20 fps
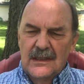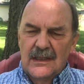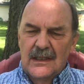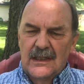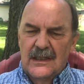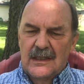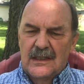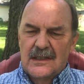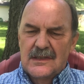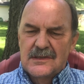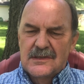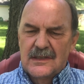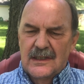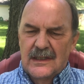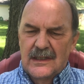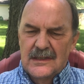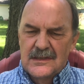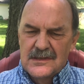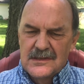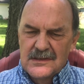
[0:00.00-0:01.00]
it is an
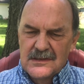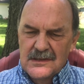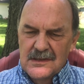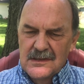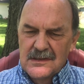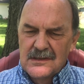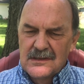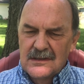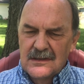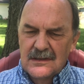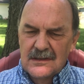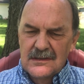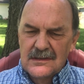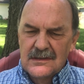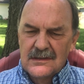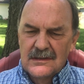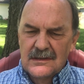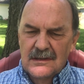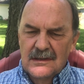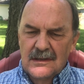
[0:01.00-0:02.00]
insistence,
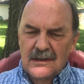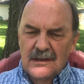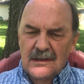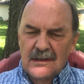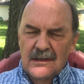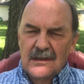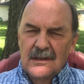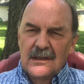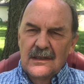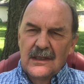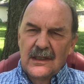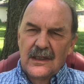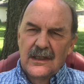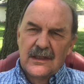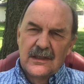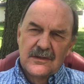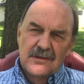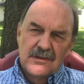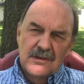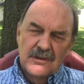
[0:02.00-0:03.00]
it
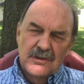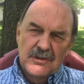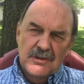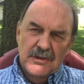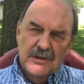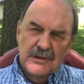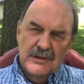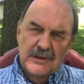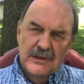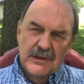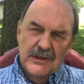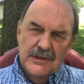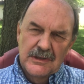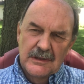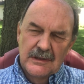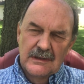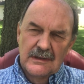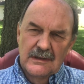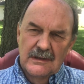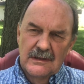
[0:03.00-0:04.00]
is a
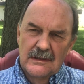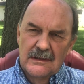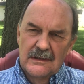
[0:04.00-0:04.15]
tradition